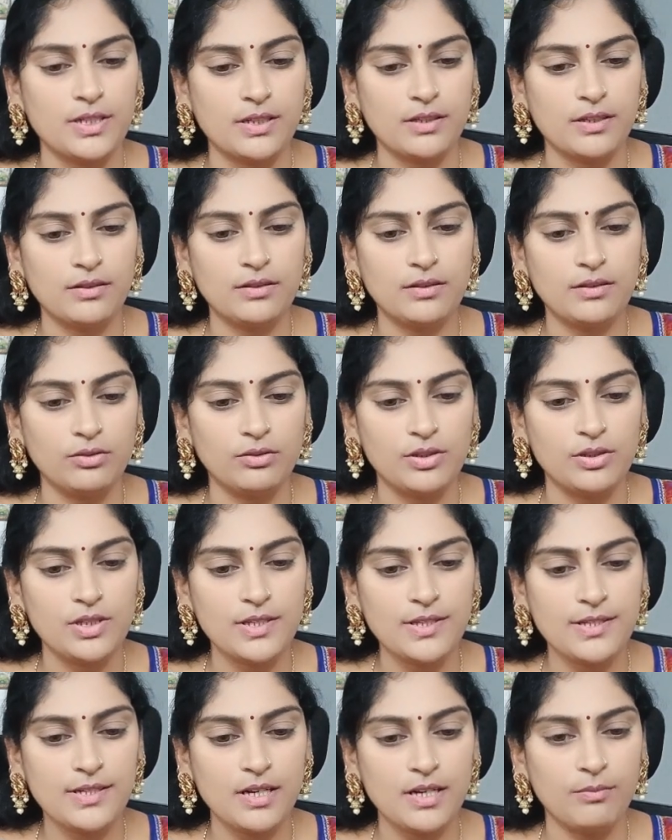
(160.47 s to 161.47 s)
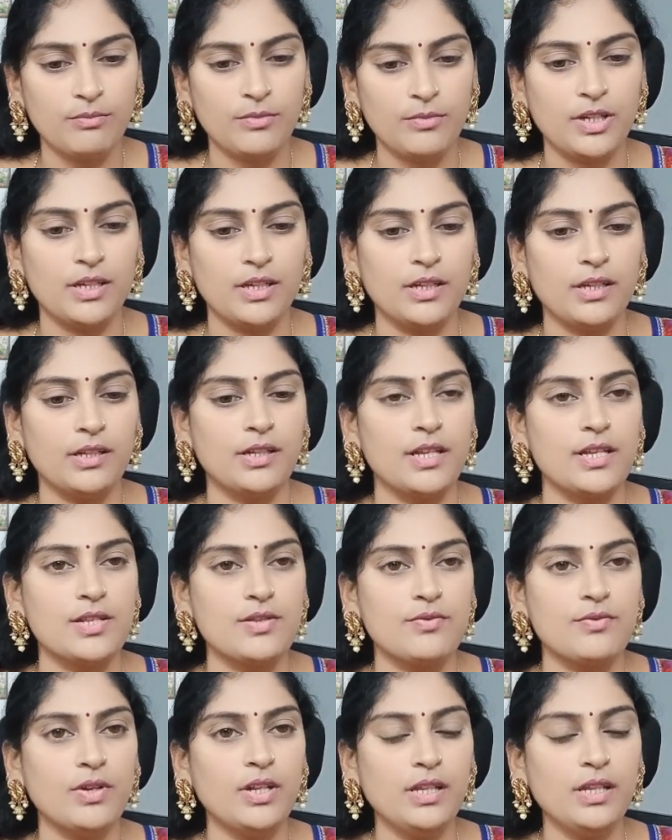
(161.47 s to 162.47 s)
So just I am taking this
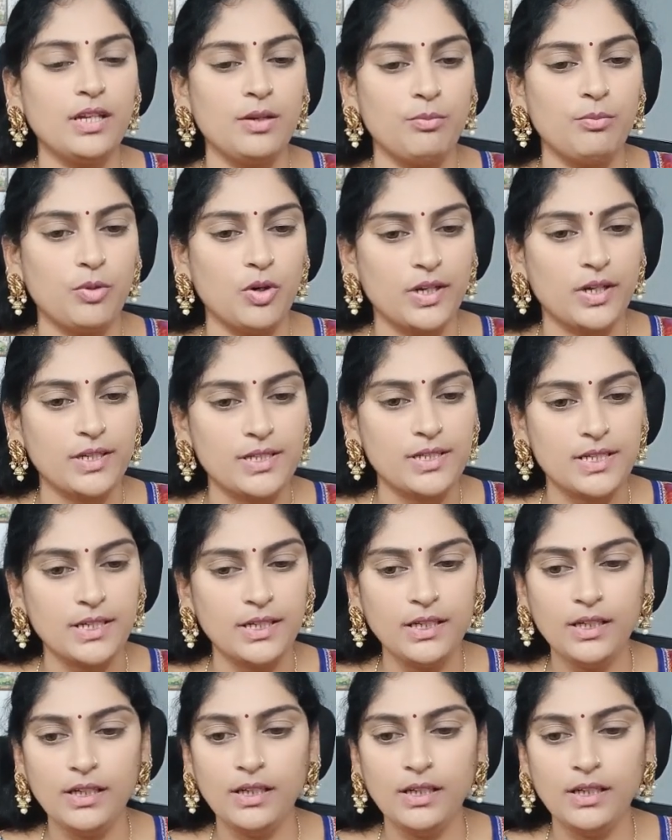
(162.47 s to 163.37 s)
one, 3.10,